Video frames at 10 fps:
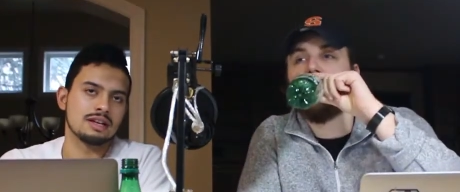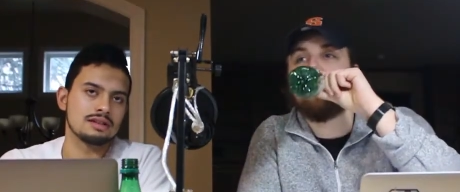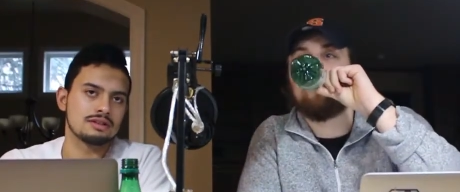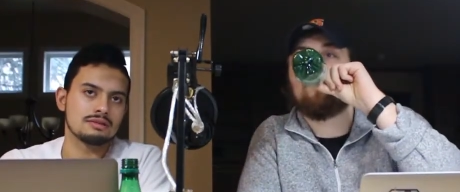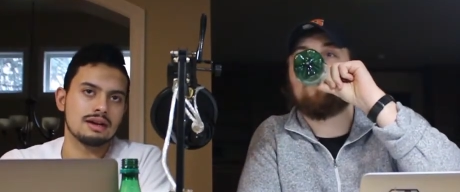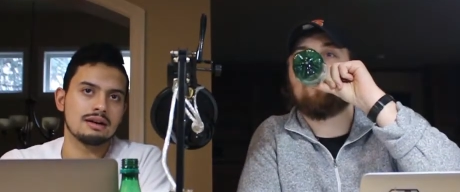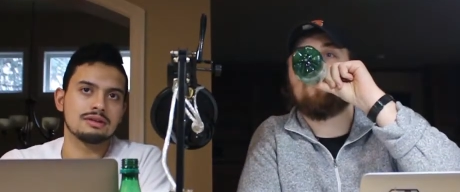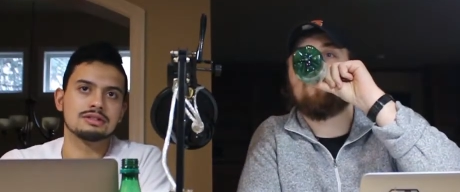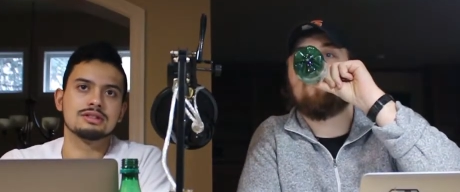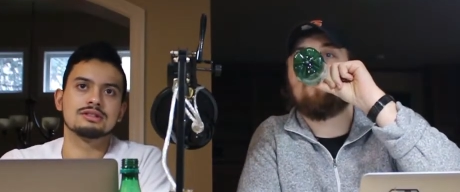Speaker 1: into now.
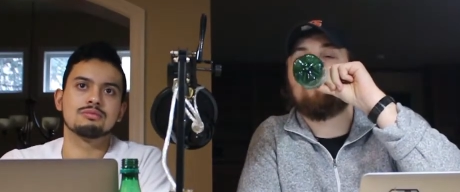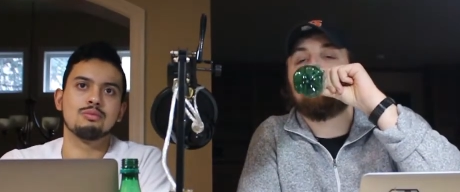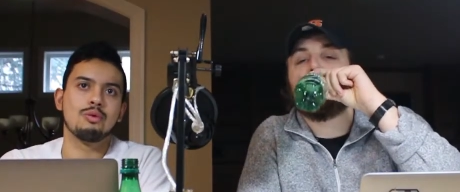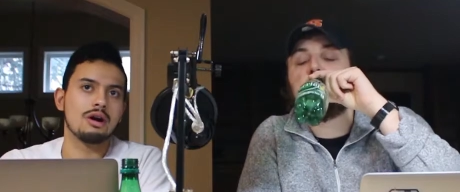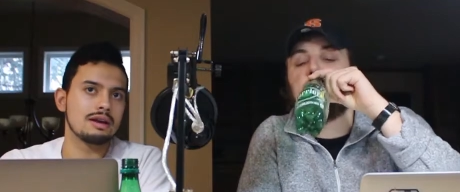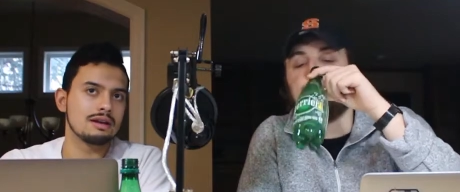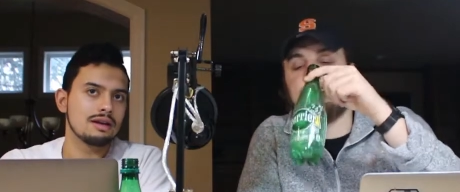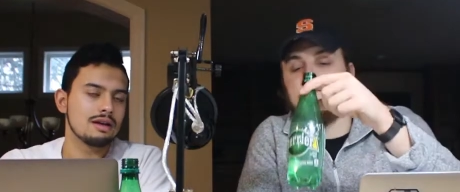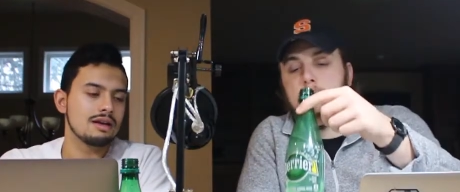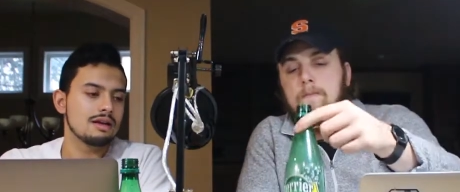It's just one
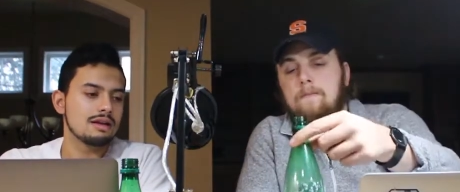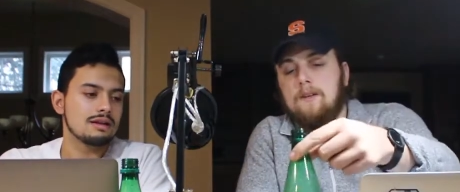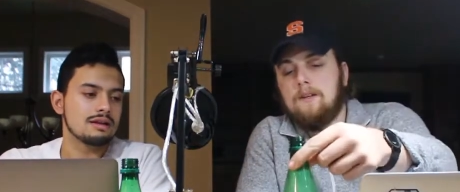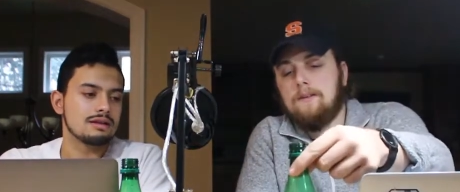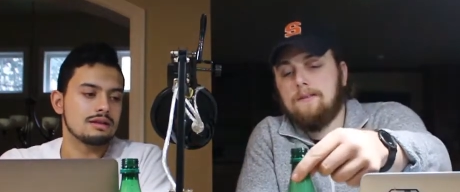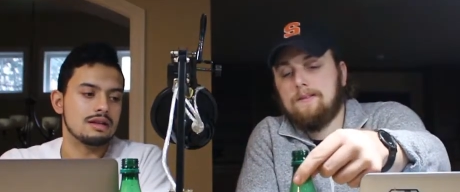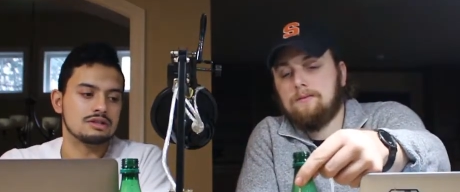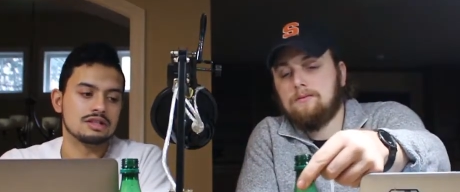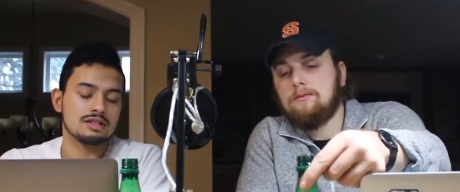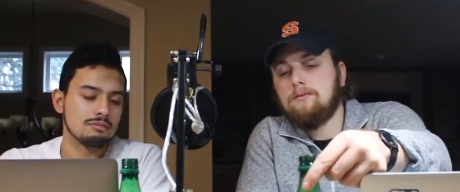
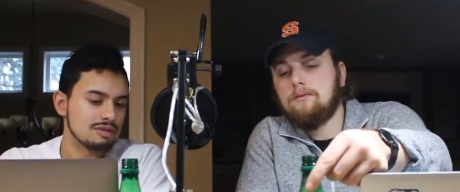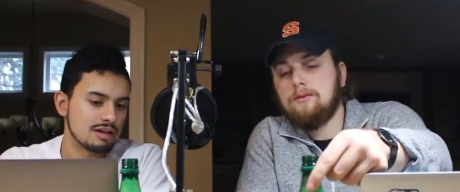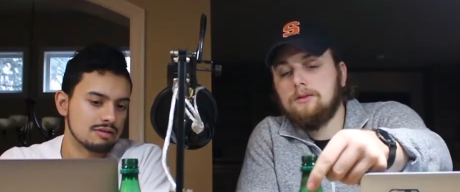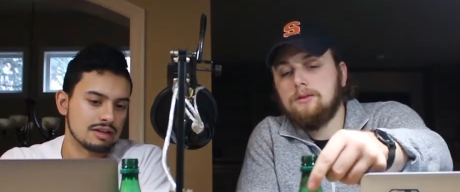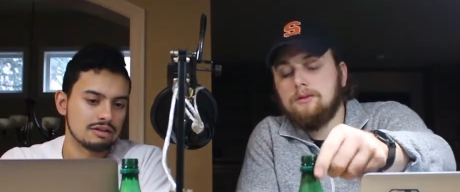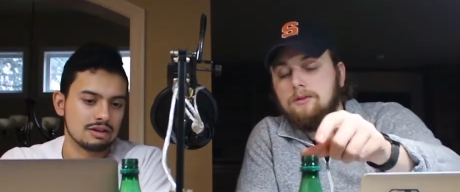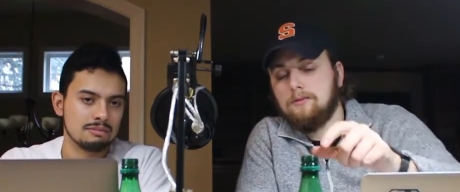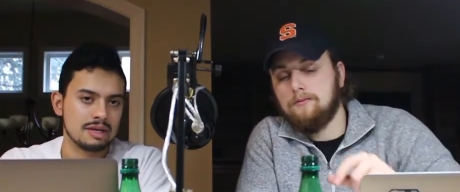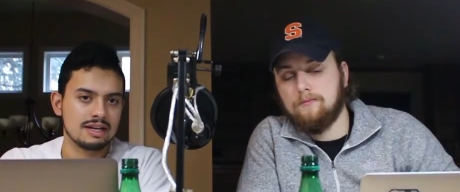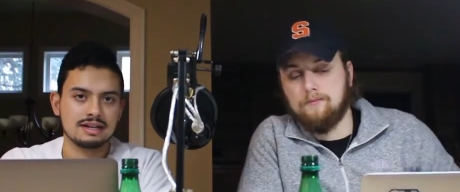it's just themselves that they're
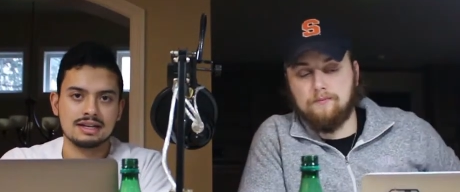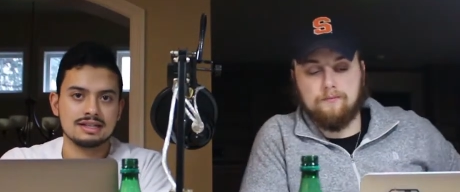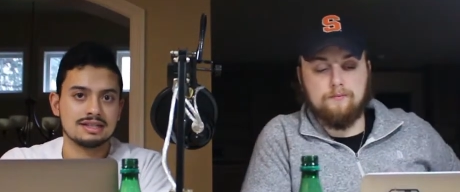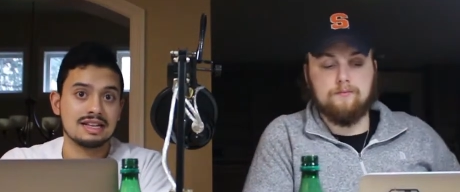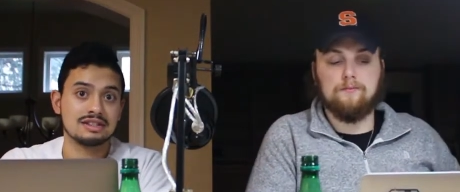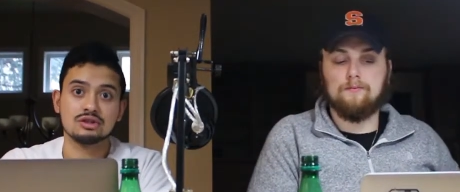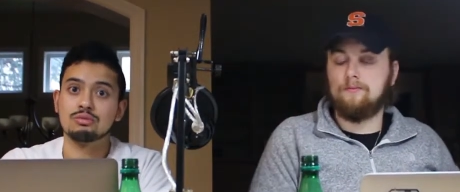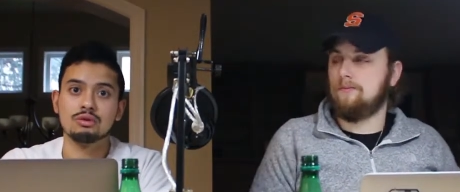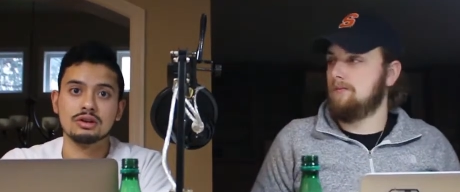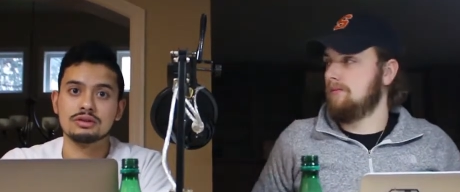competing against, and that's the
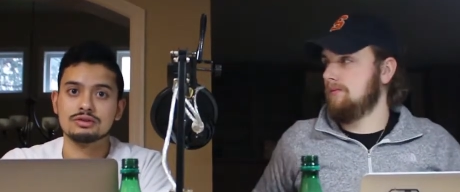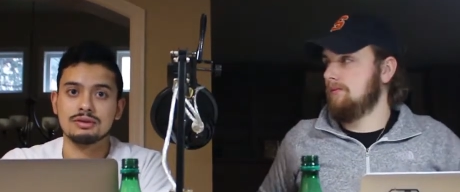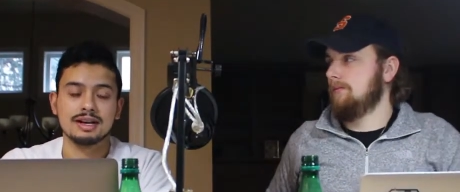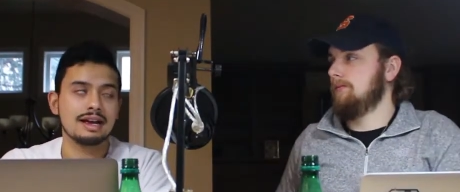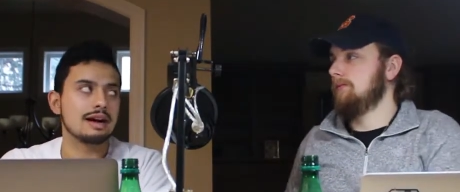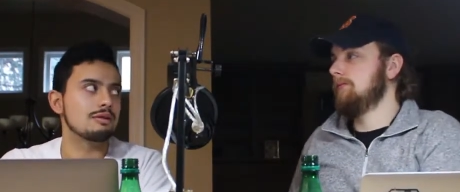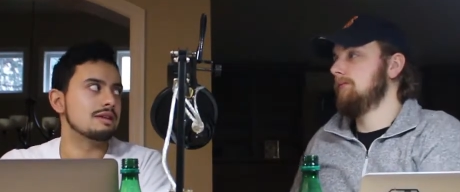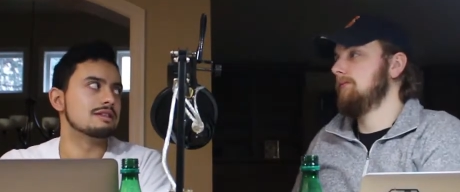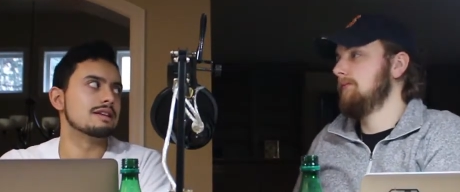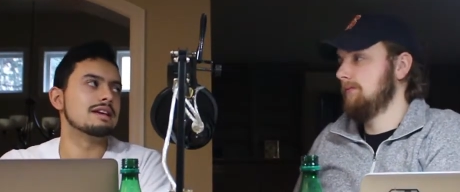Warriors right now.
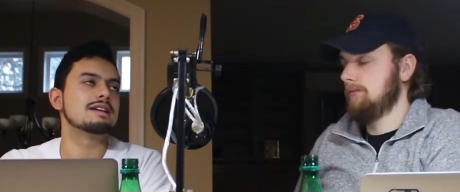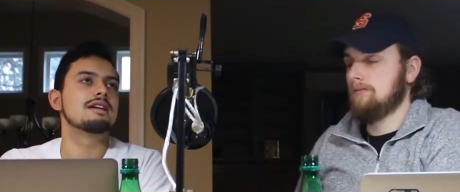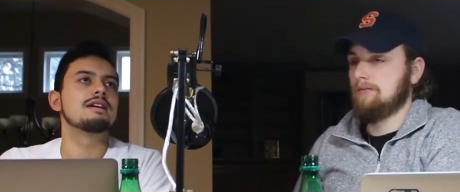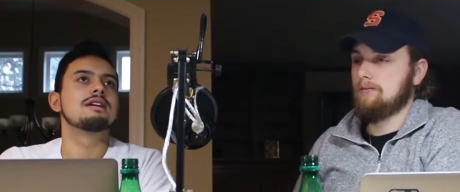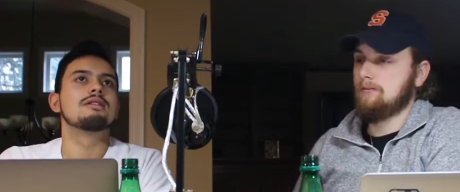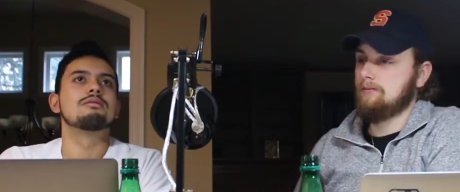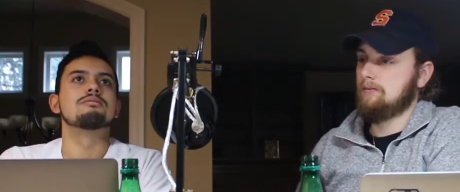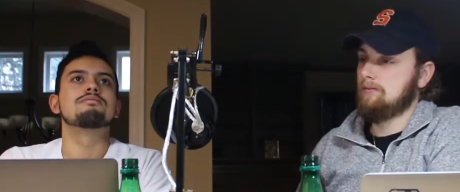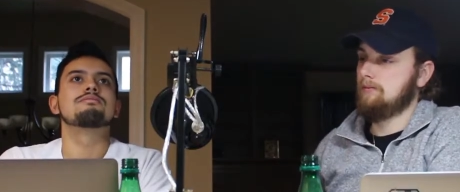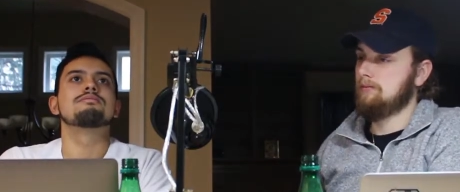It's like
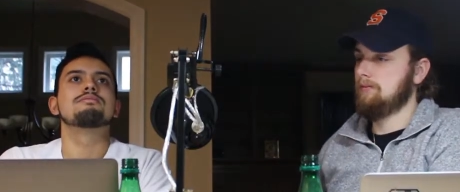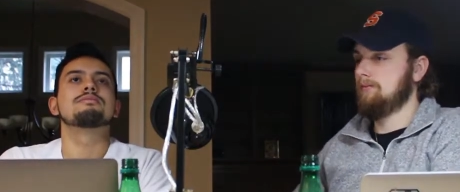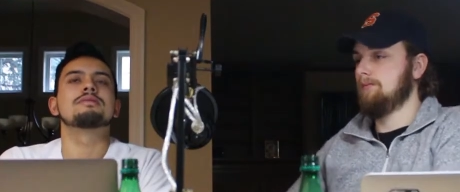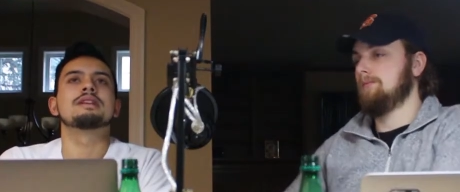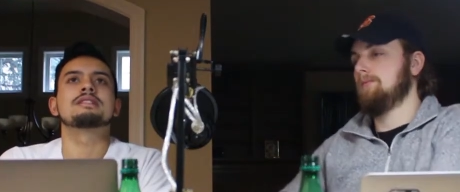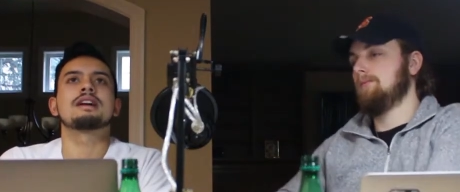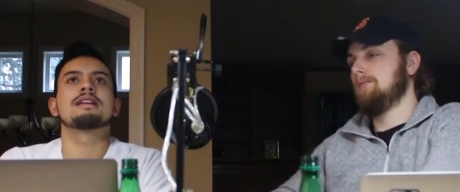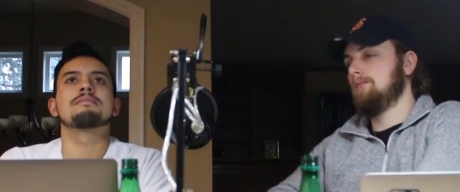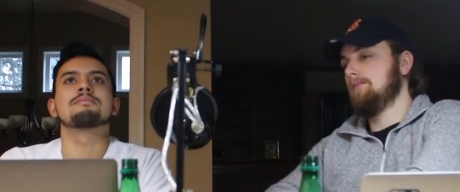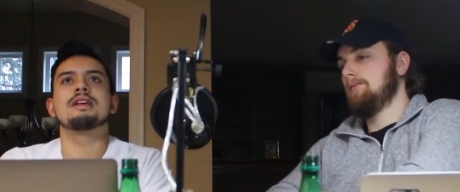it's
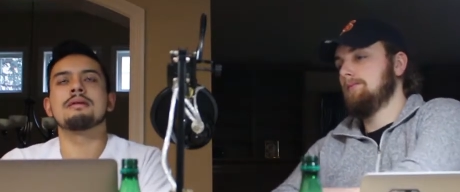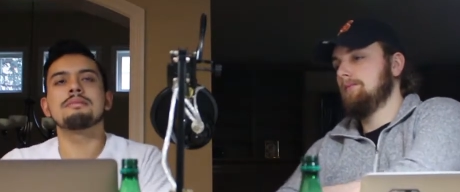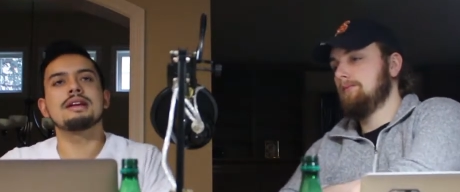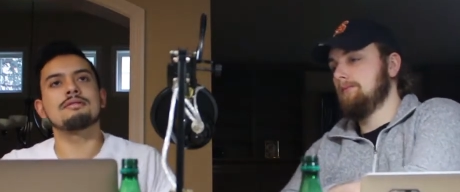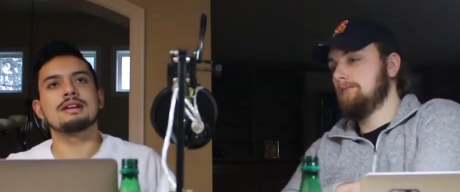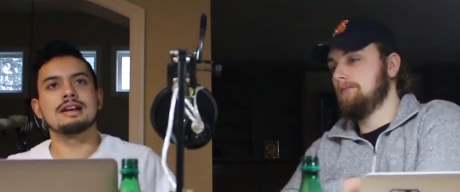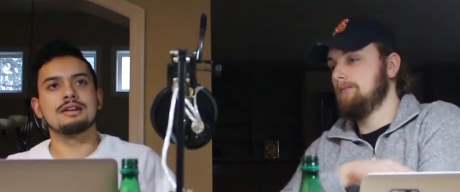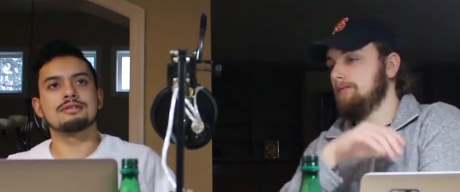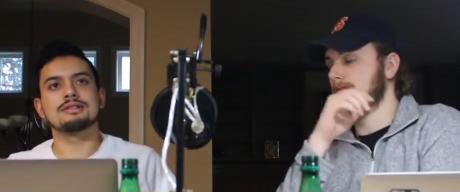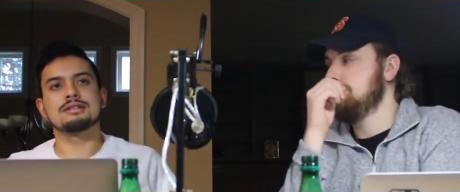kind of the NBA right
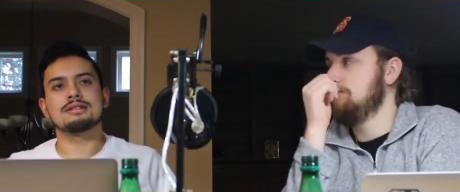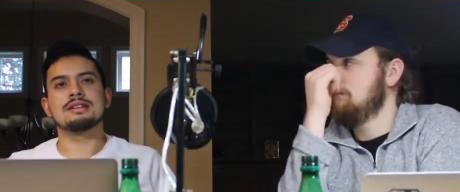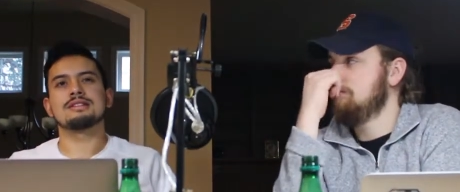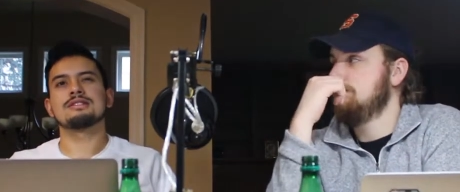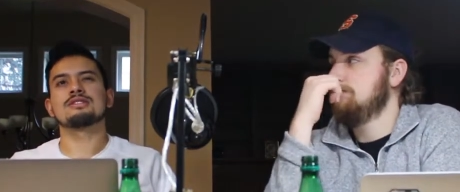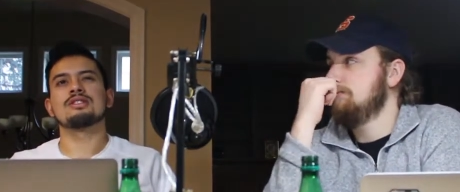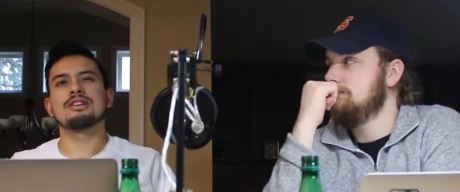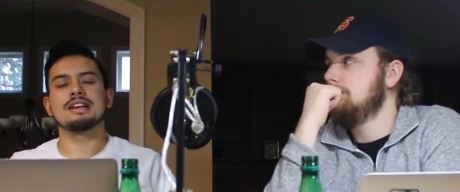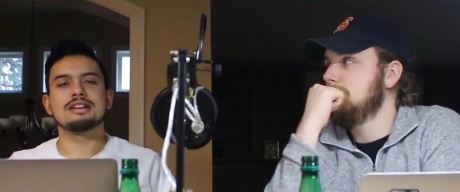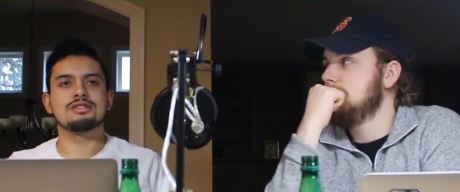now is, is
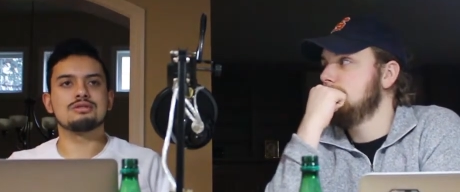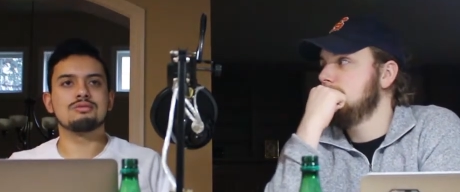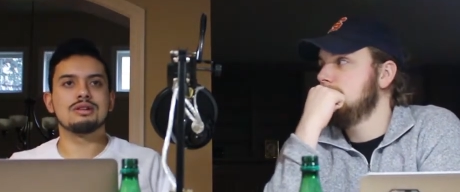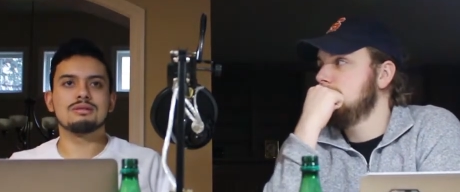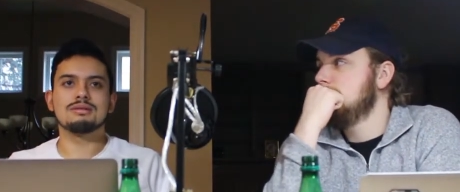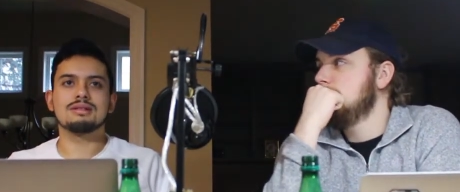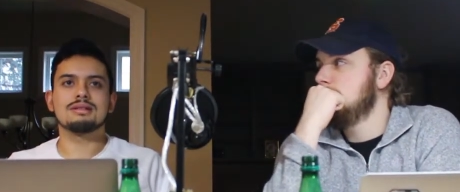turning into what